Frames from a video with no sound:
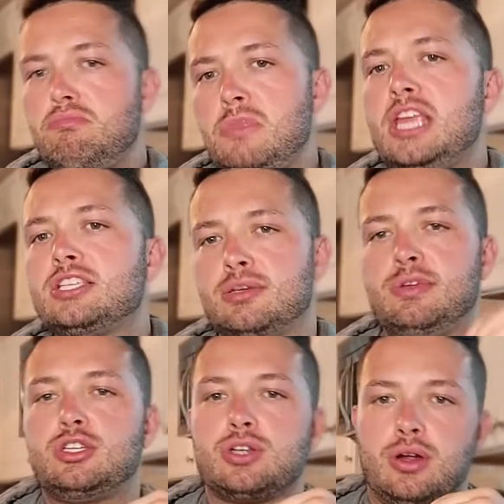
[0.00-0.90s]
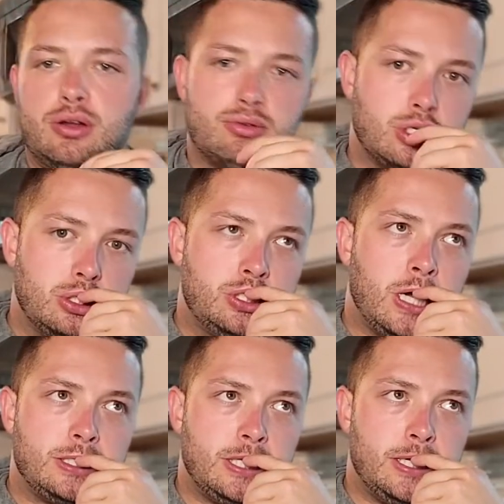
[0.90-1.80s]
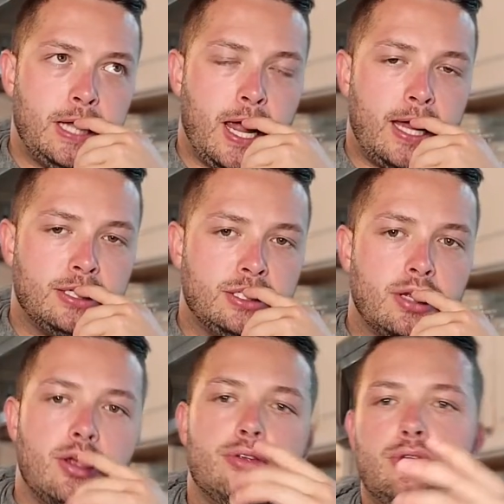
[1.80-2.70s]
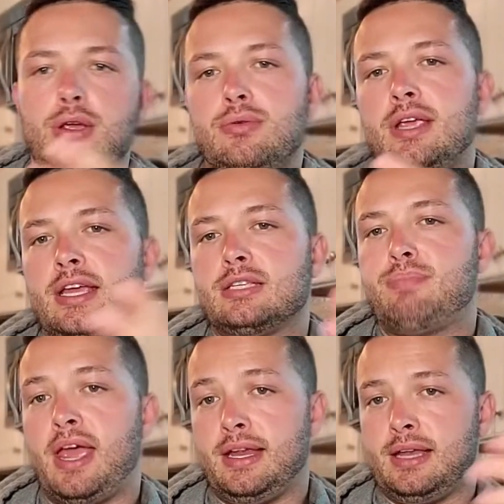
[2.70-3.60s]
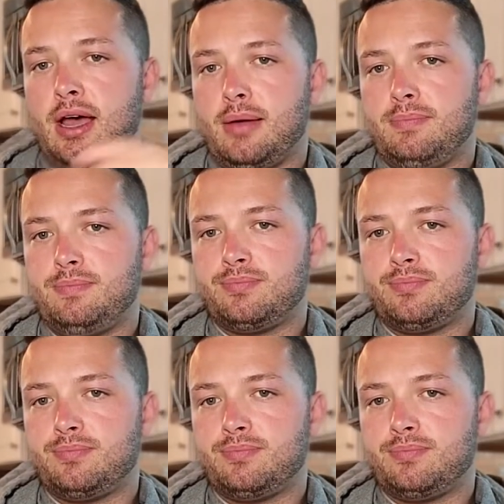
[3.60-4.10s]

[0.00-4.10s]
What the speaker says: need some insurance just in case Newton gets banged up.